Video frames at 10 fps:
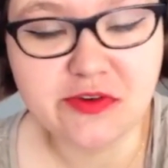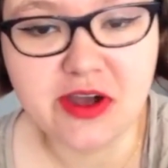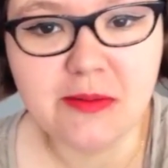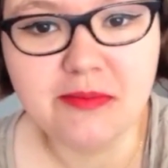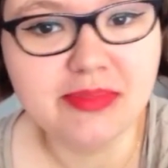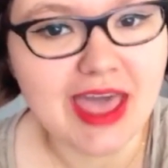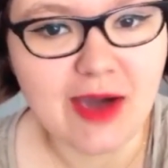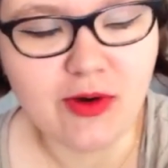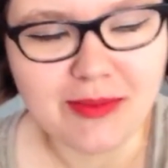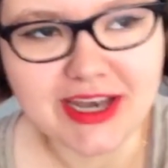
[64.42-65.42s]
from that
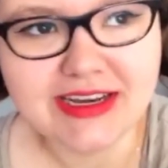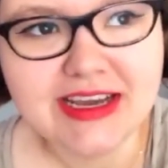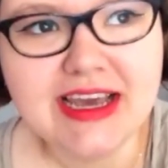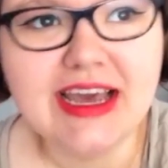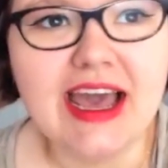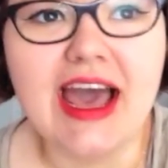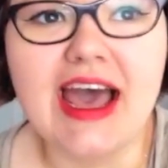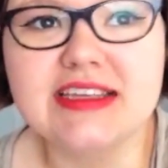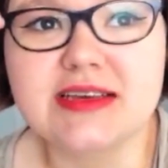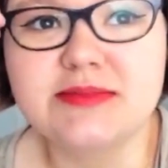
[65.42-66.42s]
woman
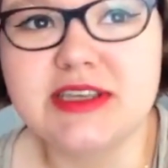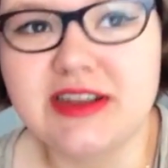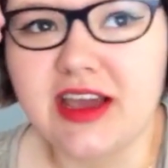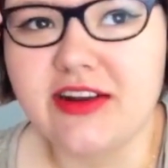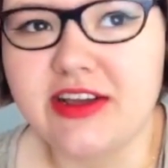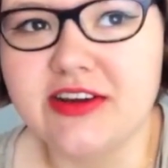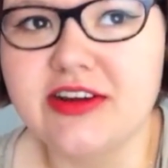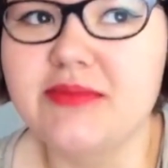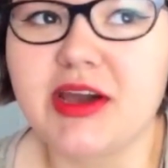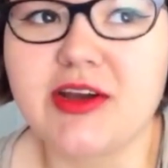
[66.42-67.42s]
as I'm sitting out here
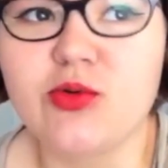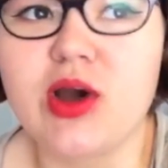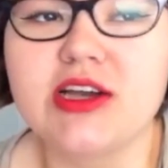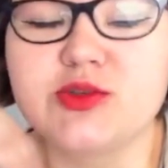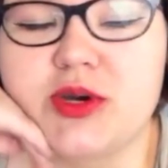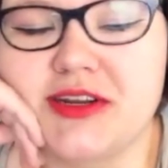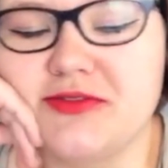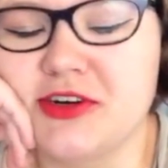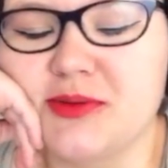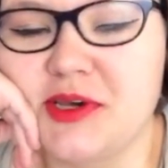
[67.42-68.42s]
in my garage waiting
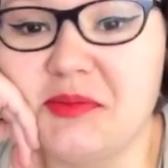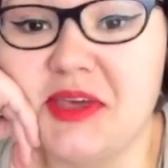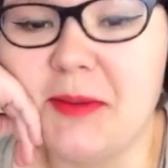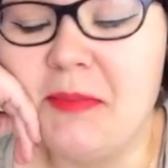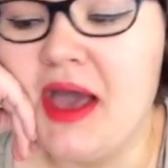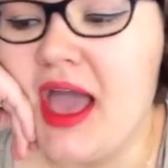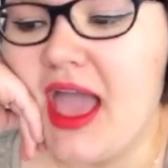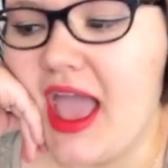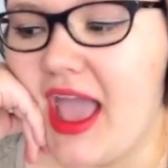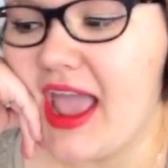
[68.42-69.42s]
for her to pick me up.
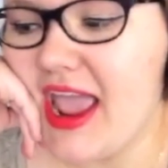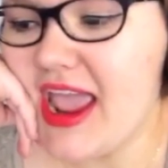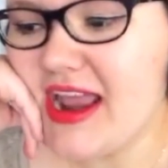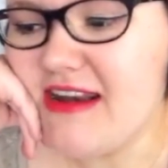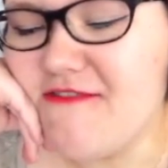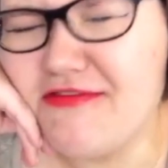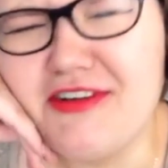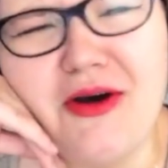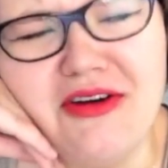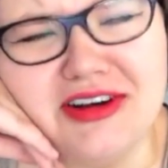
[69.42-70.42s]
And of
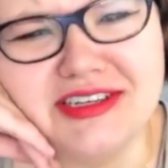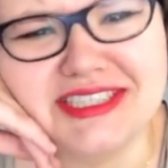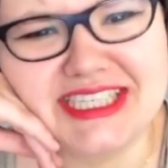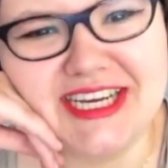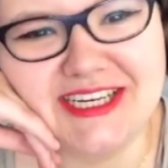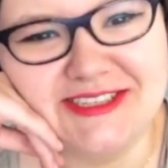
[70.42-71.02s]
course,